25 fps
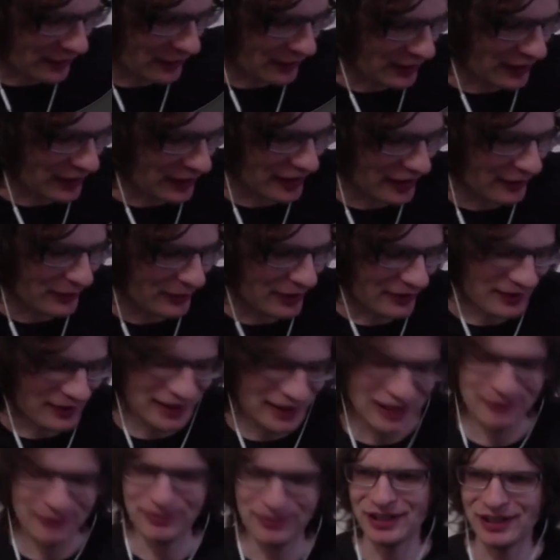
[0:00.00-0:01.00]
And it's like, okay, well,
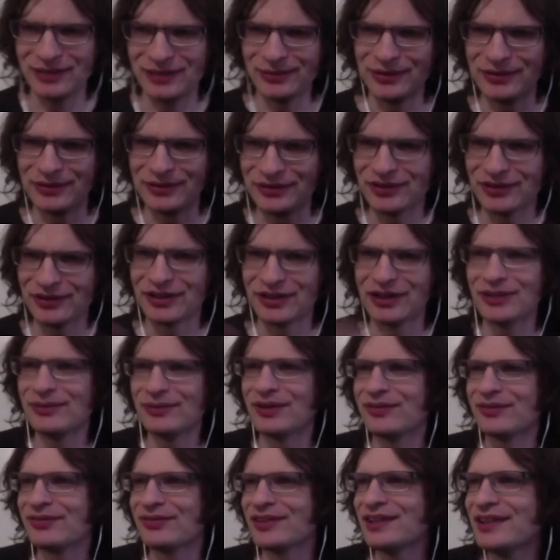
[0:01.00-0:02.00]
it can't be any worse than an
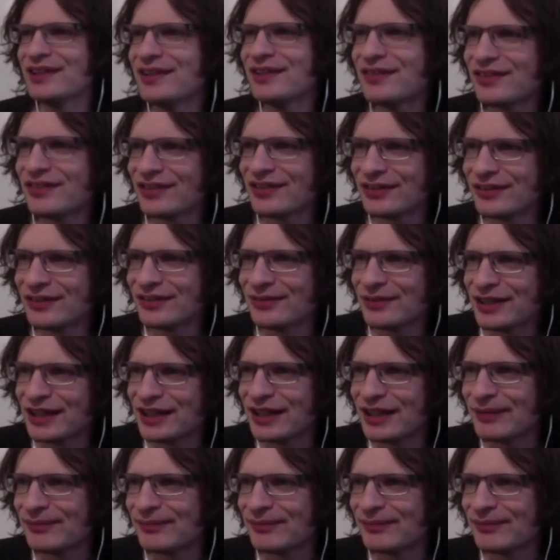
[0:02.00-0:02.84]
O1V. So,